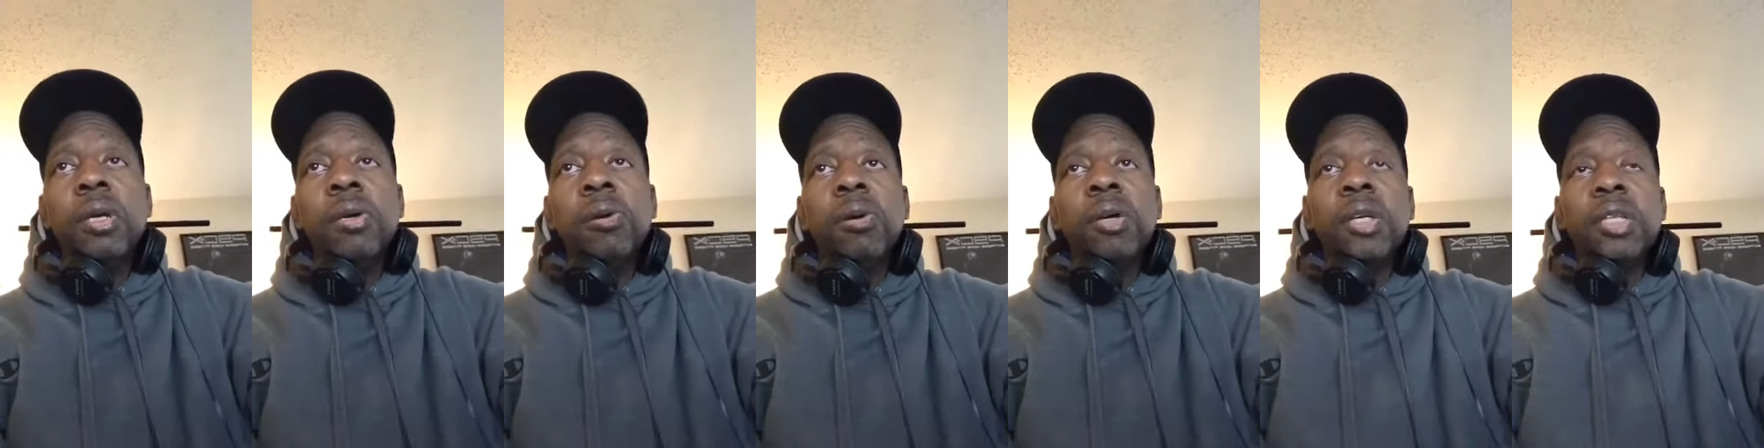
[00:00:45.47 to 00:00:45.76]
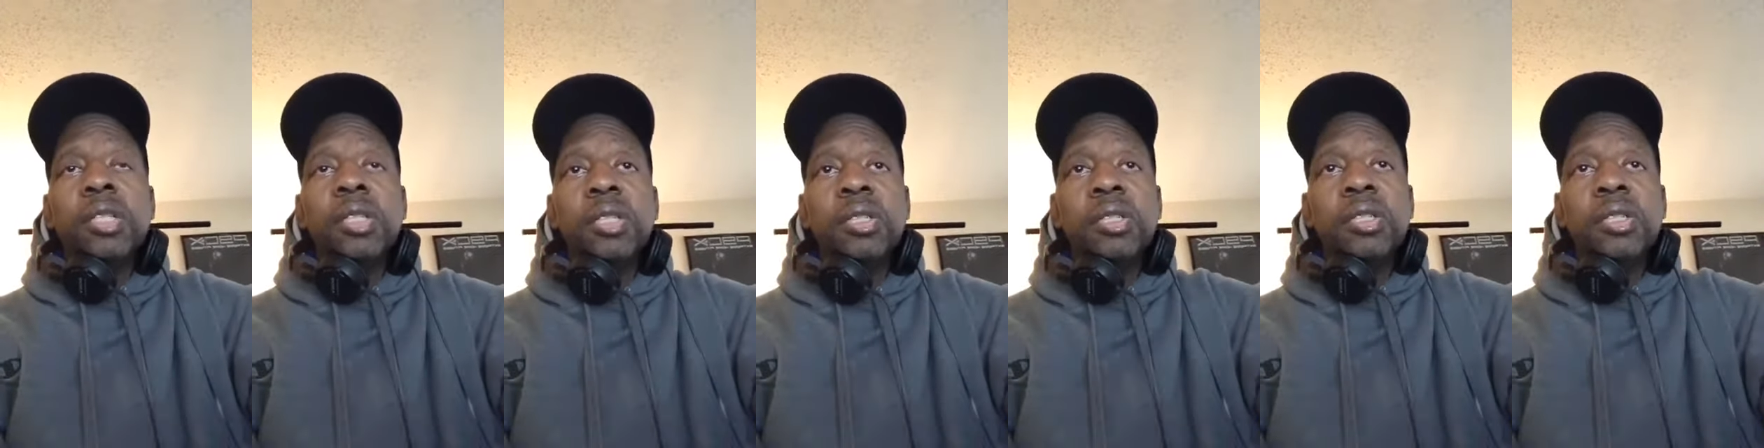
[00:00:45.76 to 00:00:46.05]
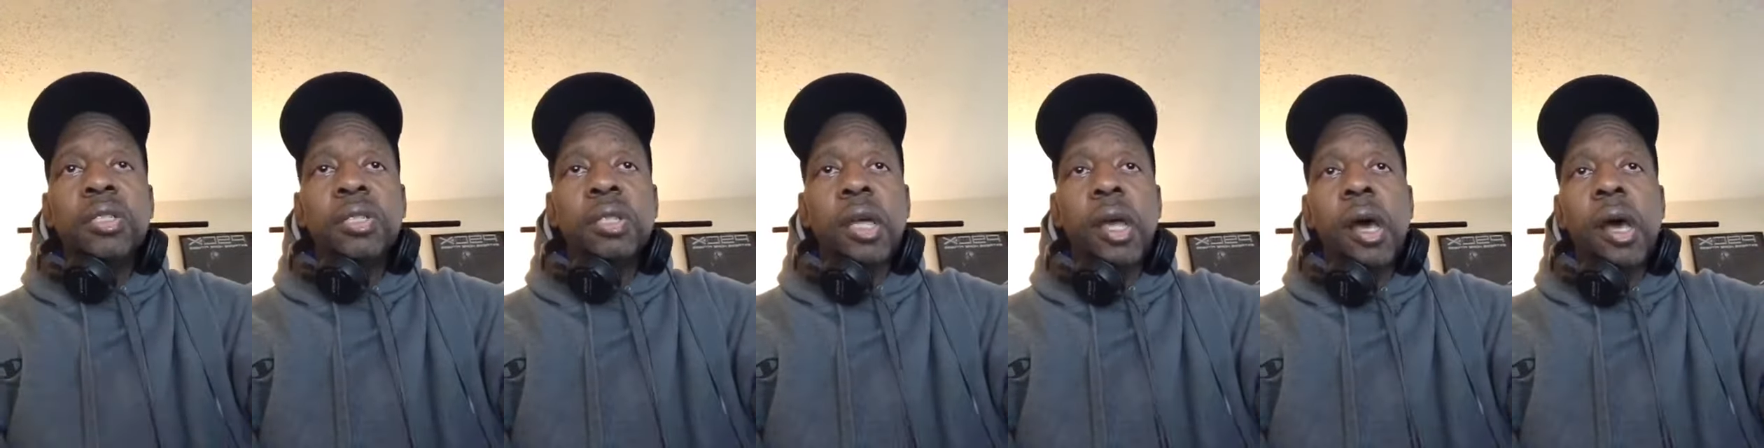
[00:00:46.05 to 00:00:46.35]
Well,
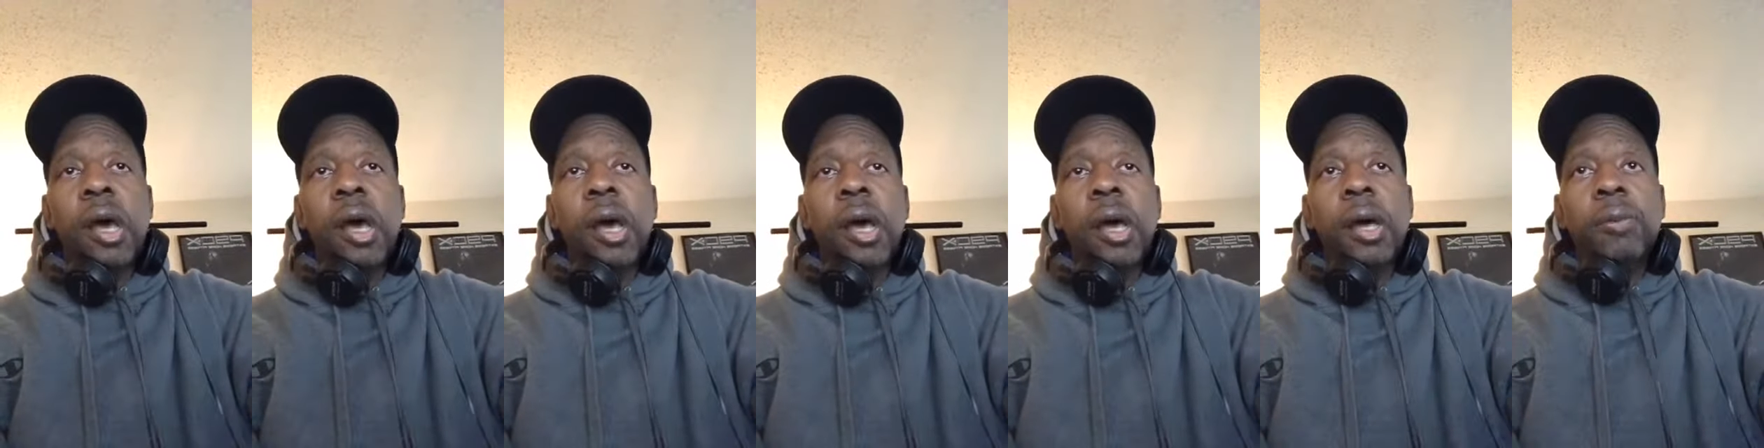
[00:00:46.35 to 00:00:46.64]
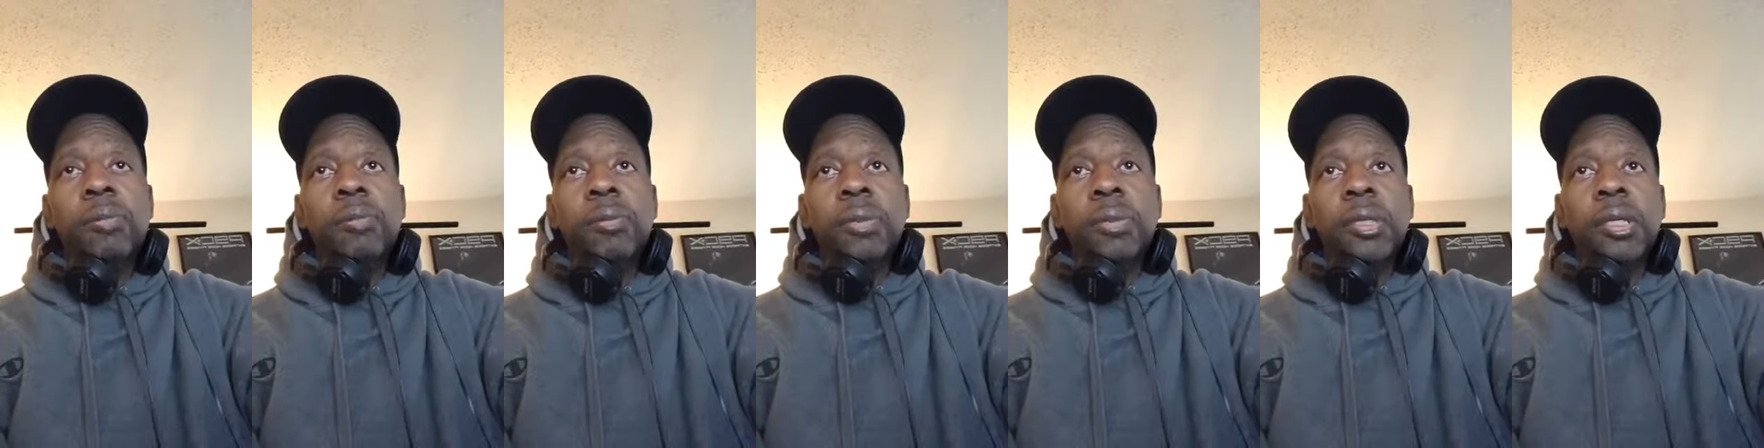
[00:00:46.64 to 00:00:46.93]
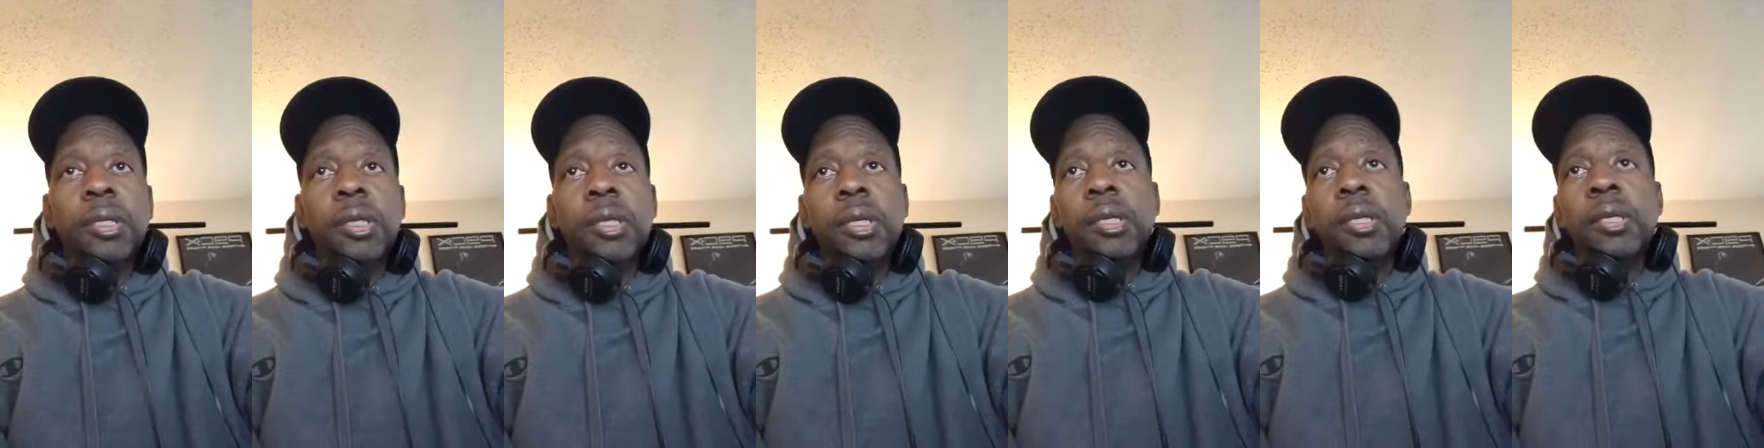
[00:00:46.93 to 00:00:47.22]
it's kind
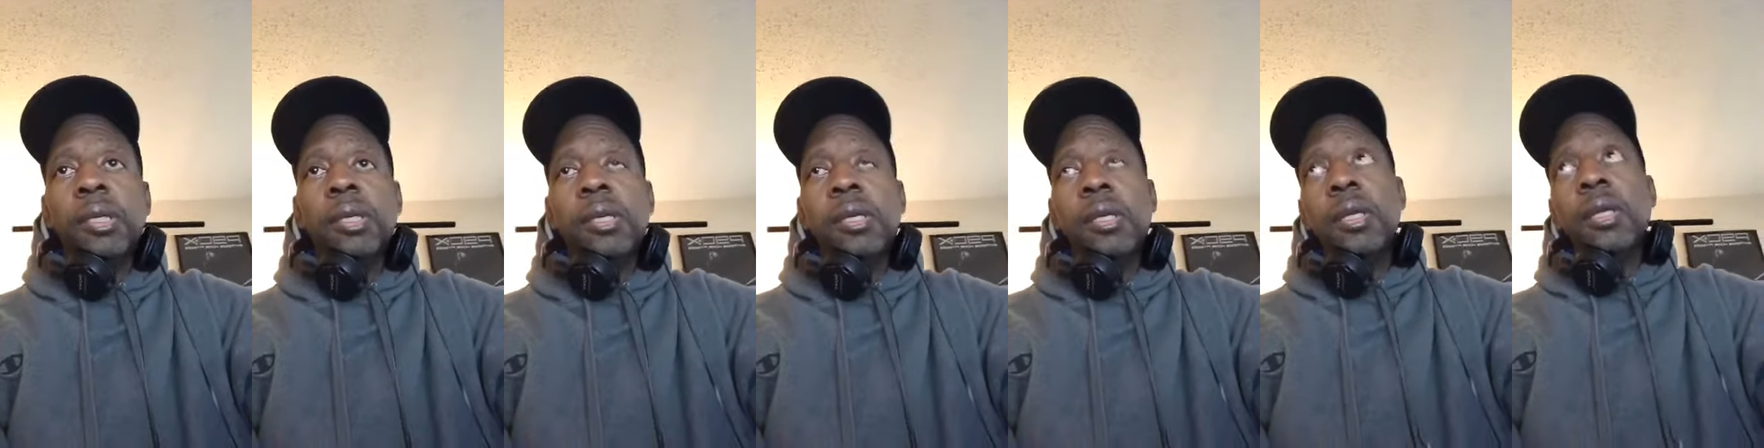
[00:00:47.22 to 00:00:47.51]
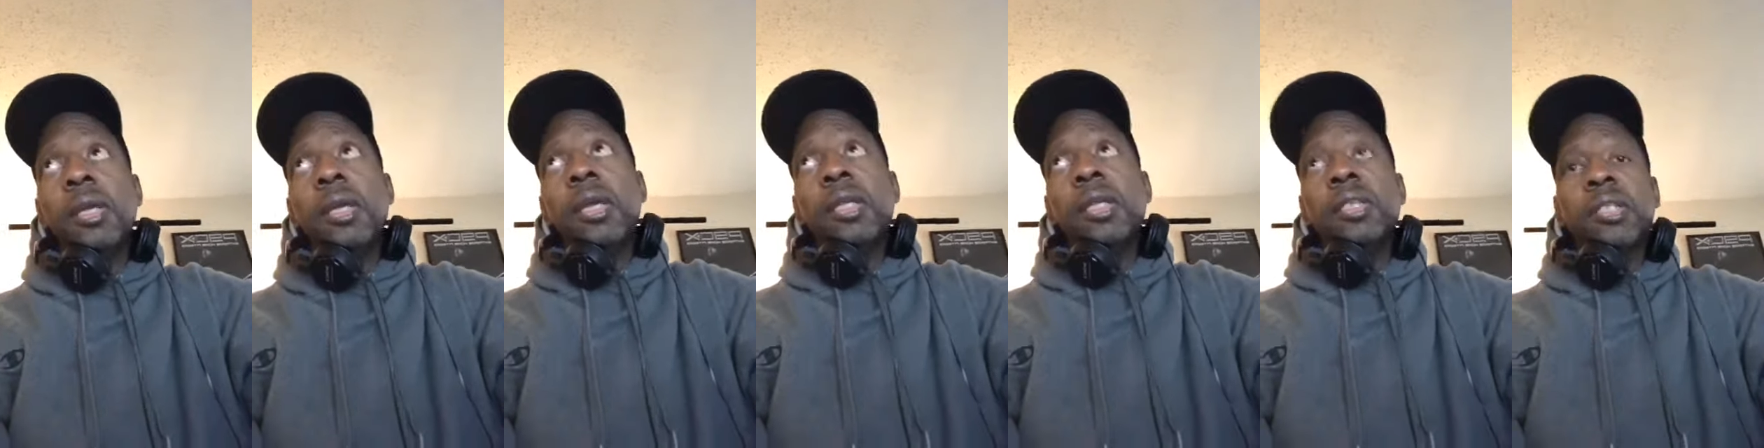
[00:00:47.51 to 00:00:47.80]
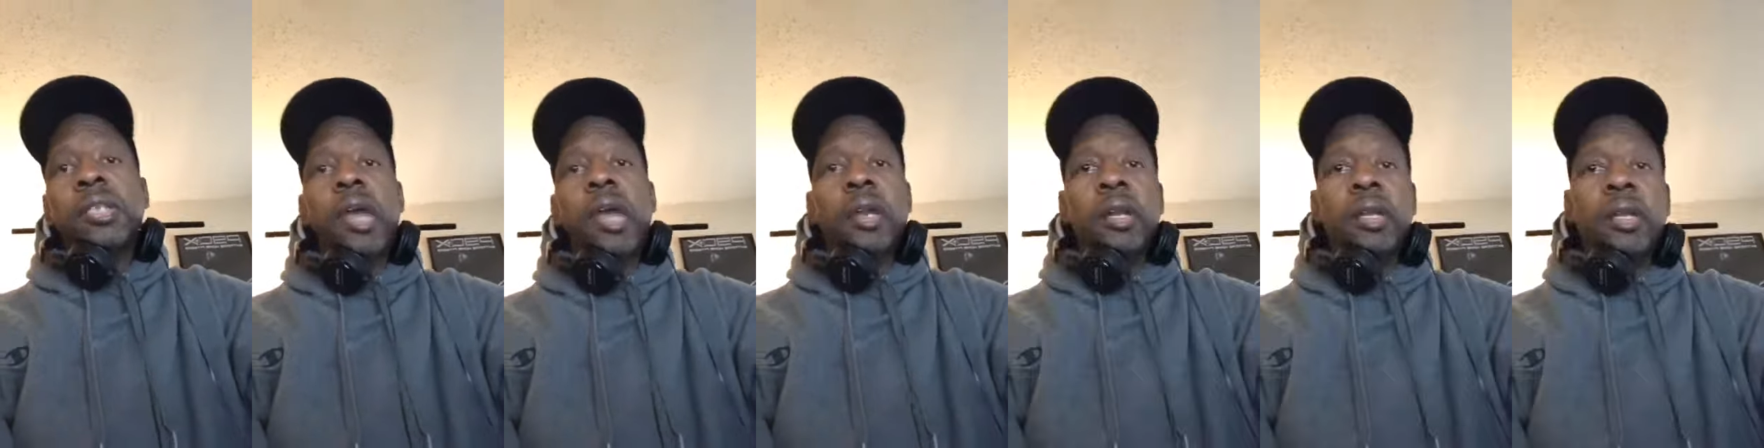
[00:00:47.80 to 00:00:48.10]

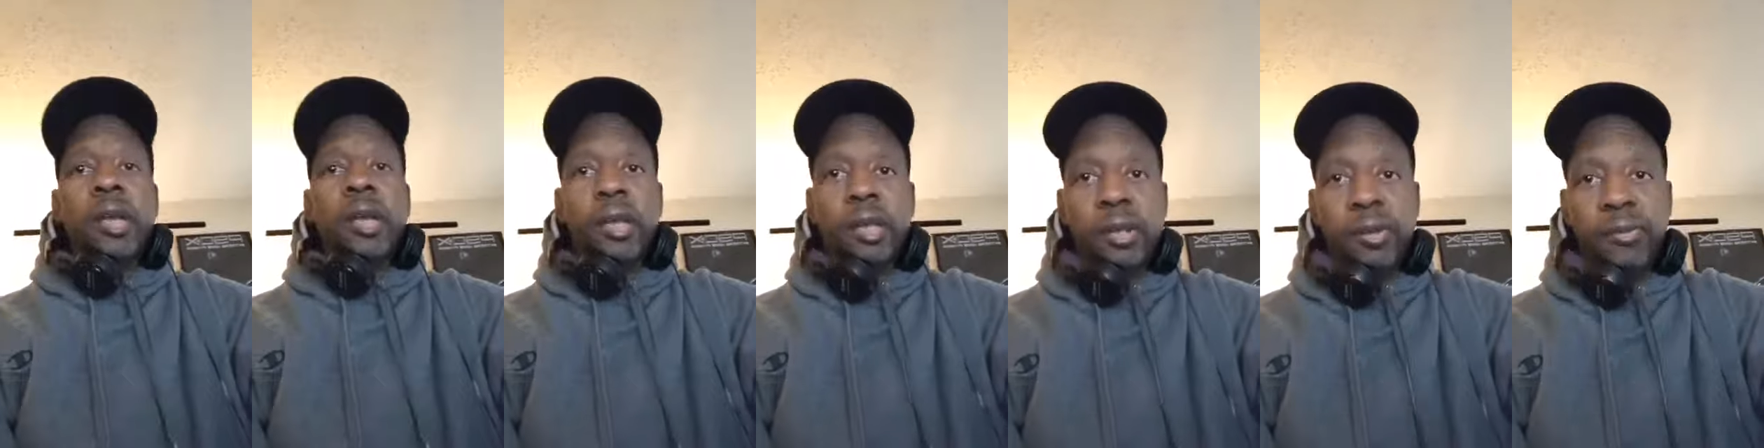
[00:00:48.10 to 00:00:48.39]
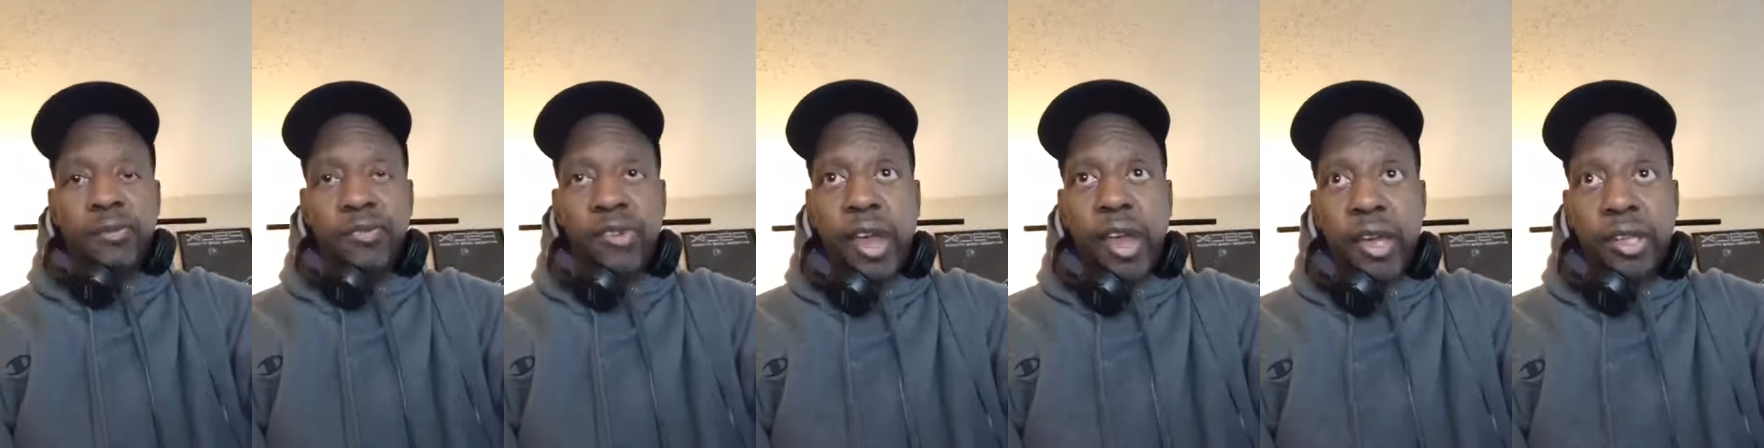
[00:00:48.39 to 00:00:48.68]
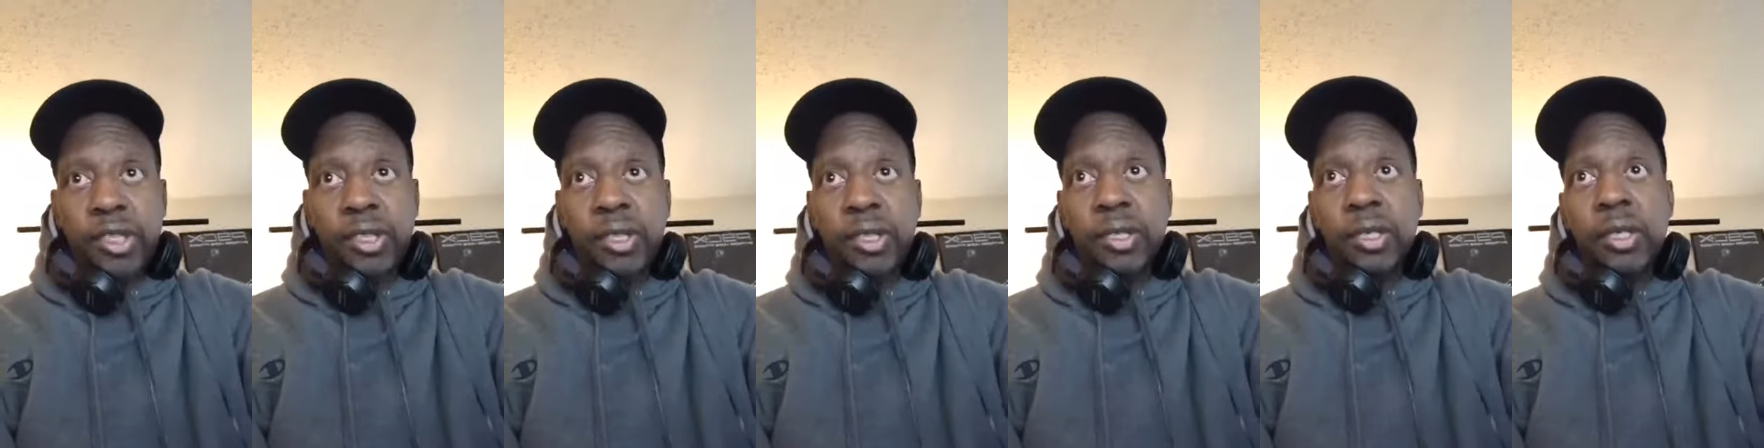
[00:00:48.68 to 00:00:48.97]
of like an
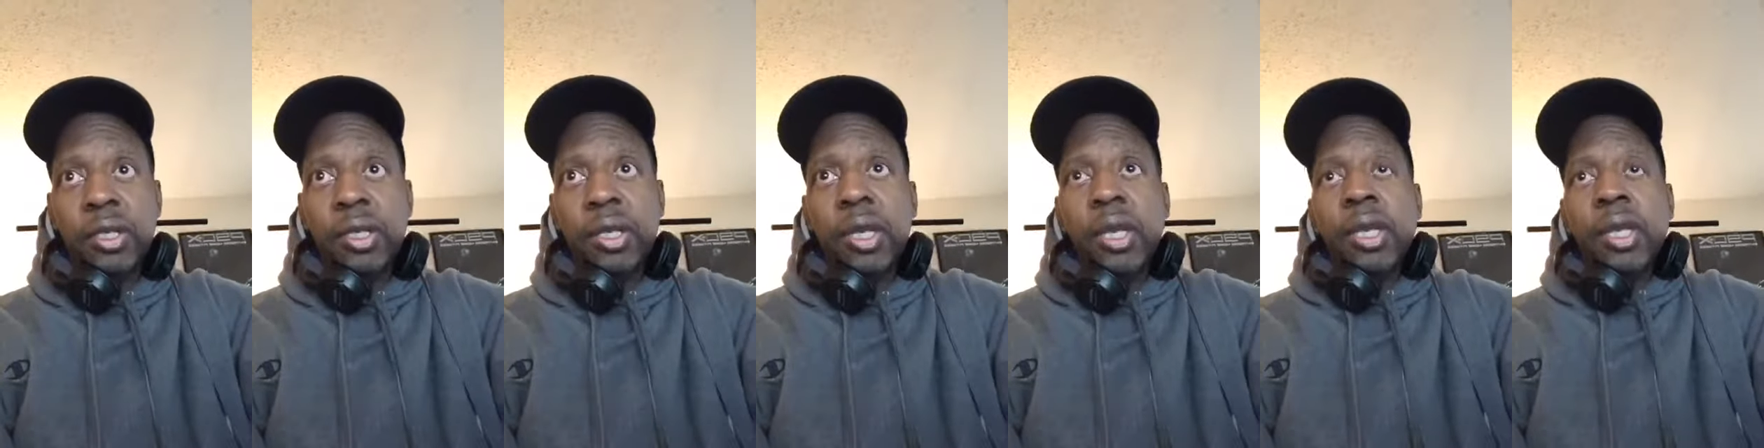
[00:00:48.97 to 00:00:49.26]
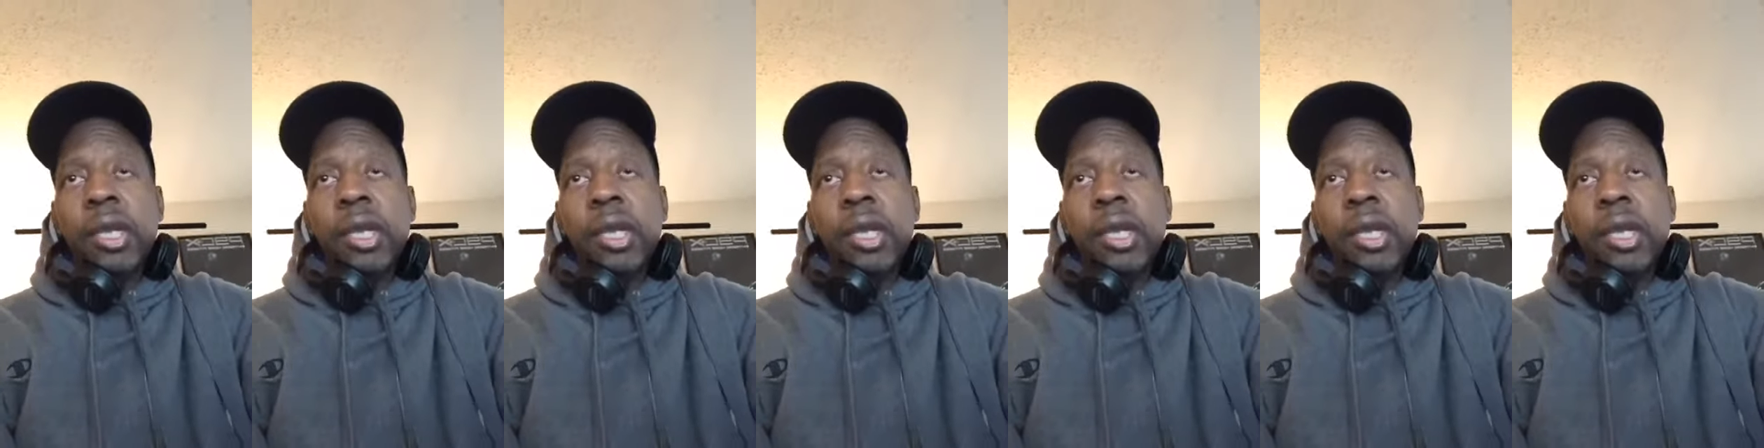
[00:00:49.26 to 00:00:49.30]
infection.